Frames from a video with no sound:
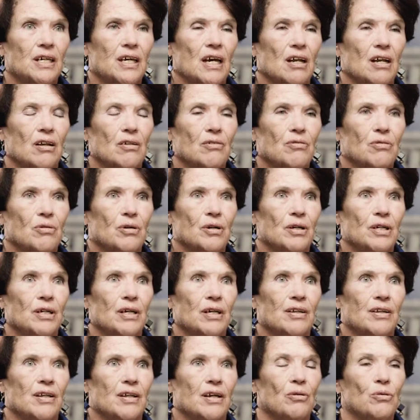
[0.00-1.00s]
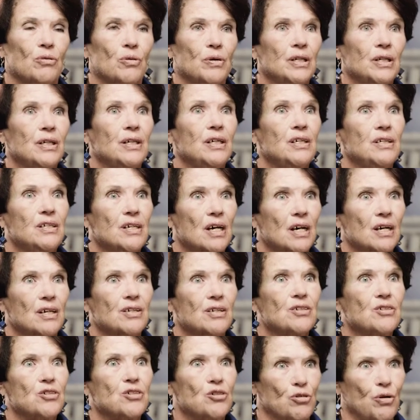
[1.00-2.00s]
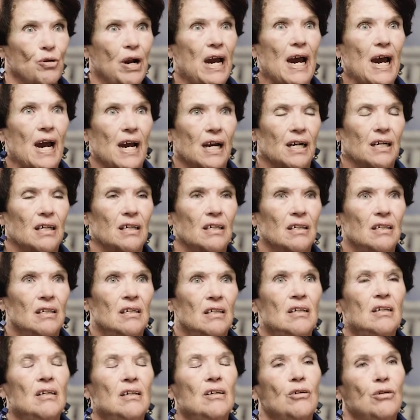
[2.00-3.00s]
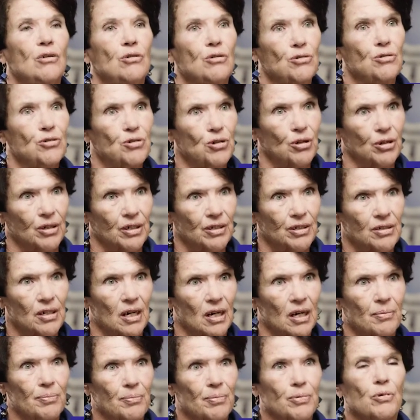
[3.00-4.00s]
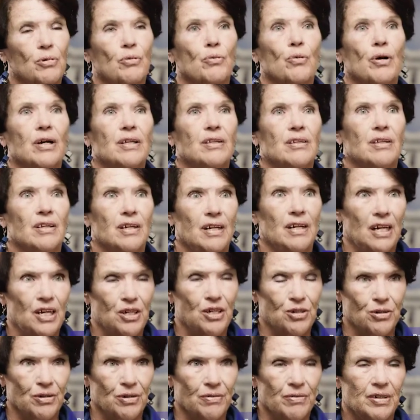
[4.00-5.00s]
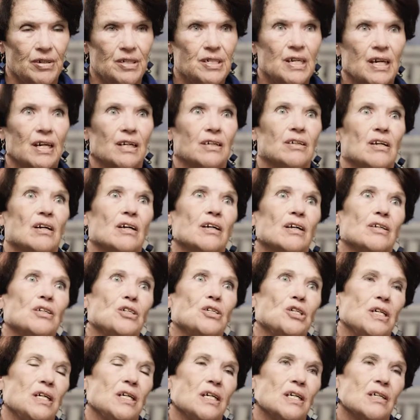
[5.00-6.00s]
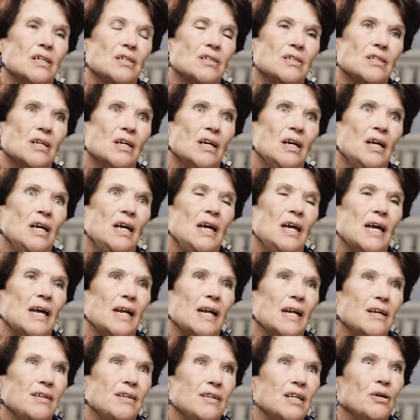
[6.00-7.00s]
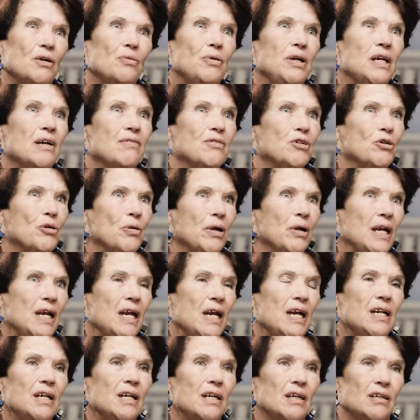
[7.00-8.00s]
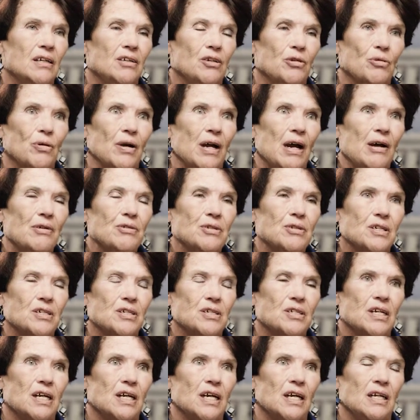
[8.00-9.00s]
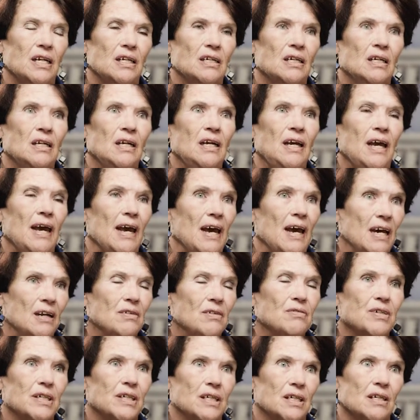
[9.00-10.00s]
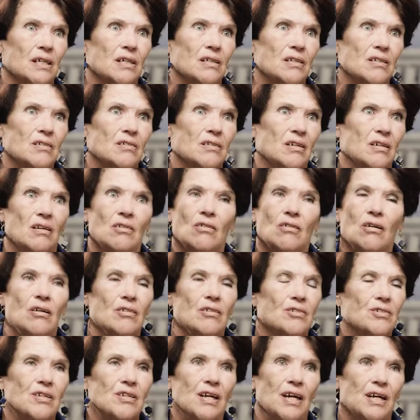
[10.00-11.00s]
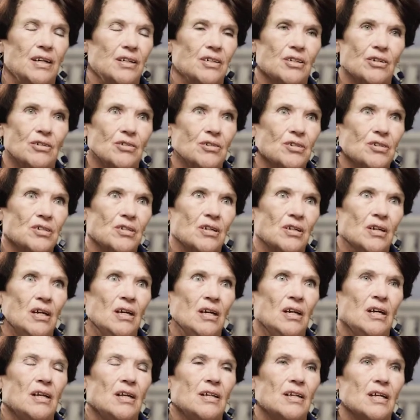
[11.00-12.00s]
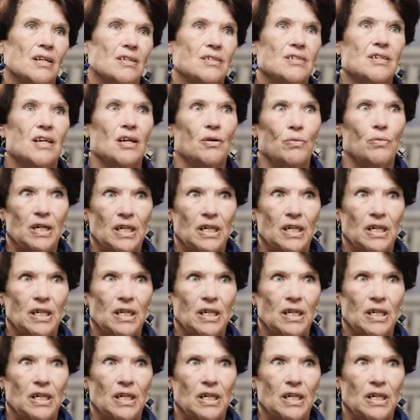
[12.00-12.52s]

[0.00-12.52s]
in California that really does track who's hooked up, what the nature of the technology is, and I think we have created throughout the state advocates in all sectors that say